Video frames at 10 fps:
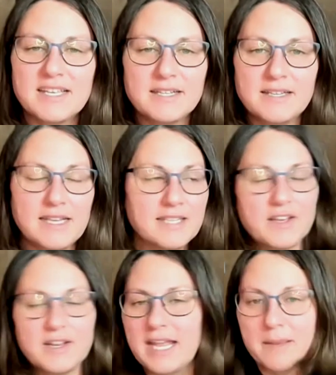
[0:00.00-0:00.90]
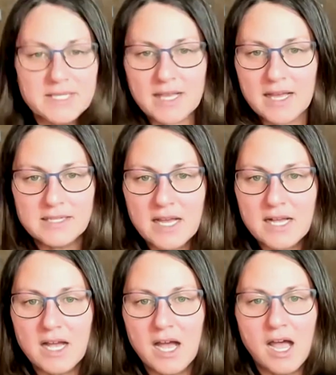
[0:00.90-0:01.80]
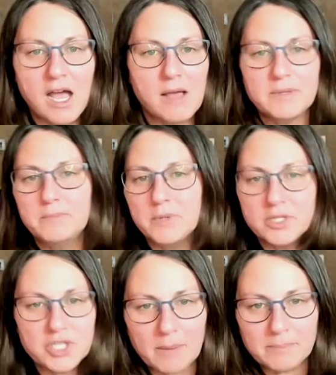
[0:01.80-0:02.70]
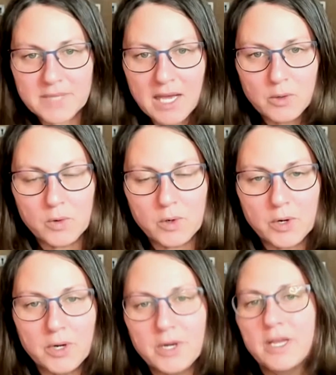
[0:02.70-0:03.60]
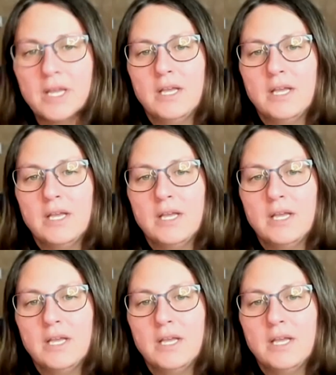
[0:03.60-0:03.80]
And it's on Amazon.com and bookshop.org.